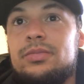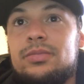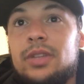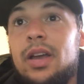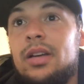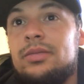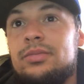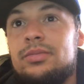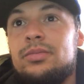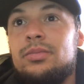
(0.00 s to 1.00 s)
Yeah,
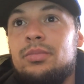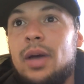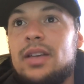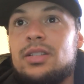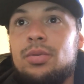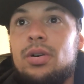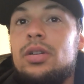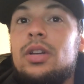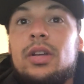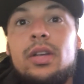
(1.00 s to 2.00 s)
basketball.
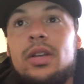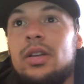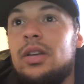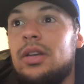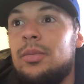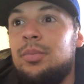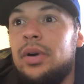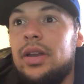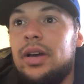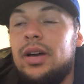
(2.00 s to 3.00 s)

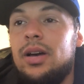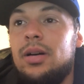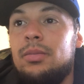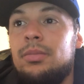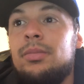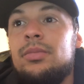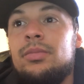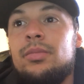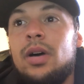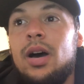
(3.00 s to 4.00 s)
But I'm
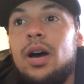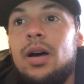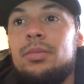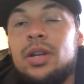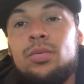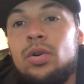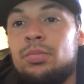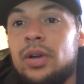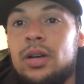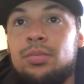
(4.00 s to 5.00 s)
going to roll with
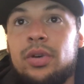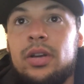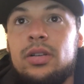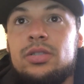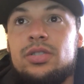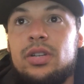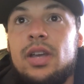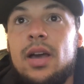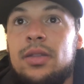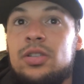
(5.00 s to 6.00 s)
Brandon Moreno. So,
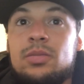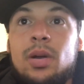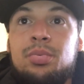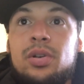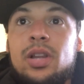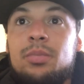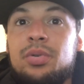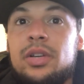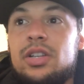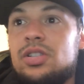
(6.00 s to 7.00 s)
yeah, those are my prelim
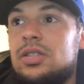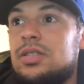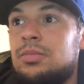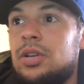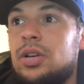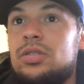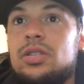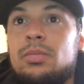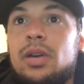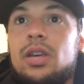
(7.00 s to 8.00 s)
predictions. I'm going to go to
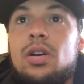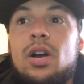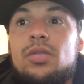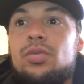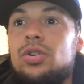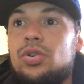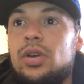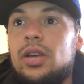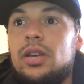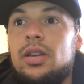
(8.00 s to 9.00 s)
the main card real
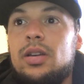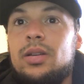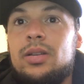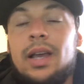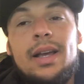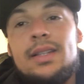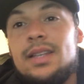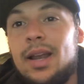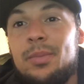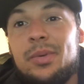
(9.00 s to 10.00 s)
quick. Like I
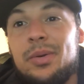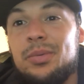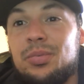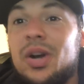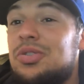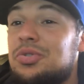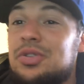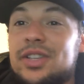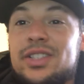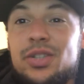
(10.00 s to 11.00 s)
said, I'm going to run through
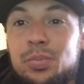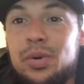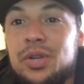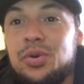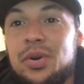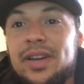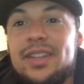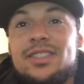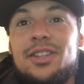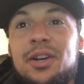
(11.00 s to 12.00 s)
these pretty
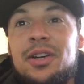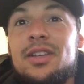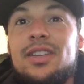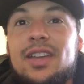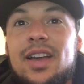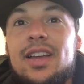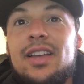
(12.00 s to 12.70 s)
quick. So, yeah.